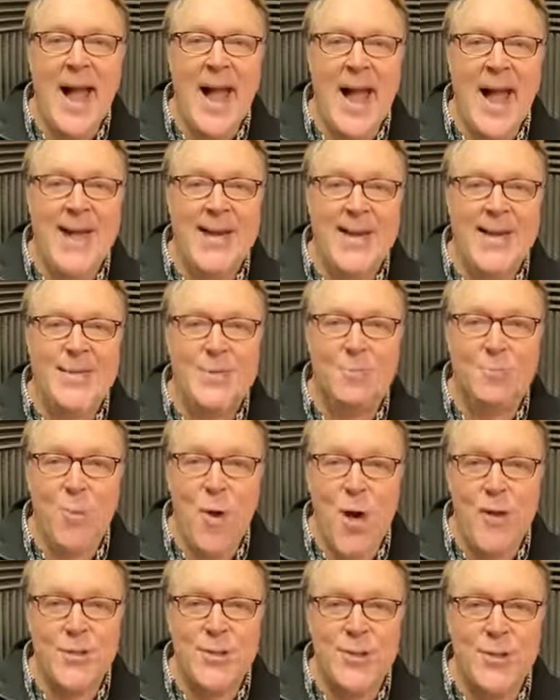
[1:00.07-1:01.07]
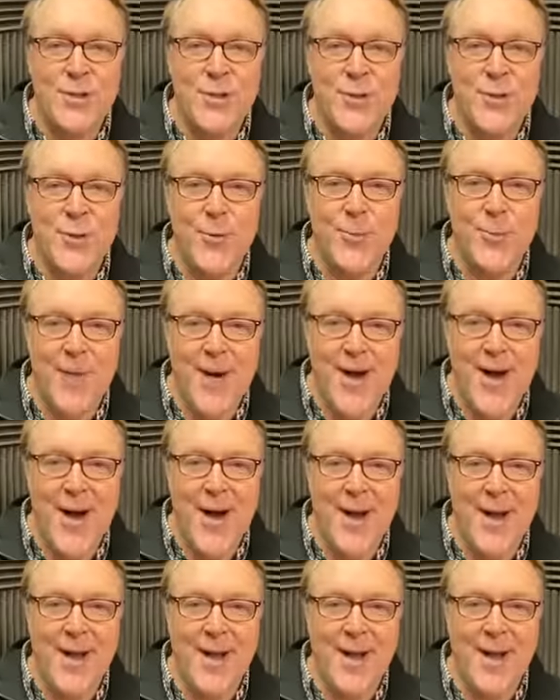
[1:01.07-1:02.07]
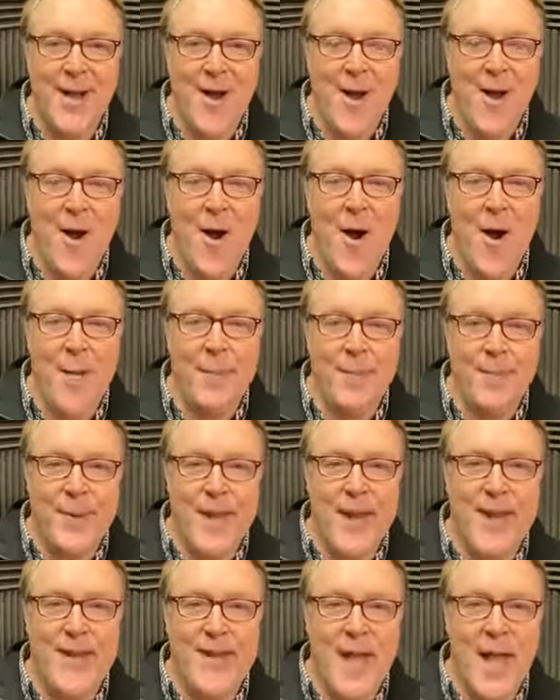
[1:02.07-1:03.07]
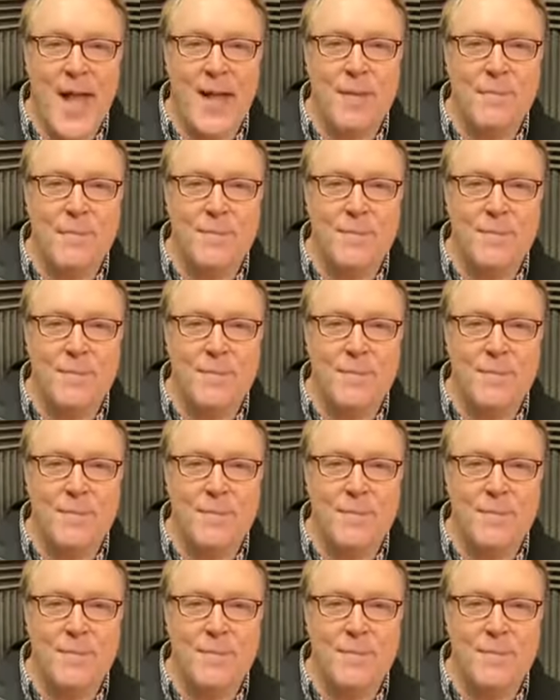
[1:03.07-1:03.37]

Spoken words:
And it's brought to you by our PNN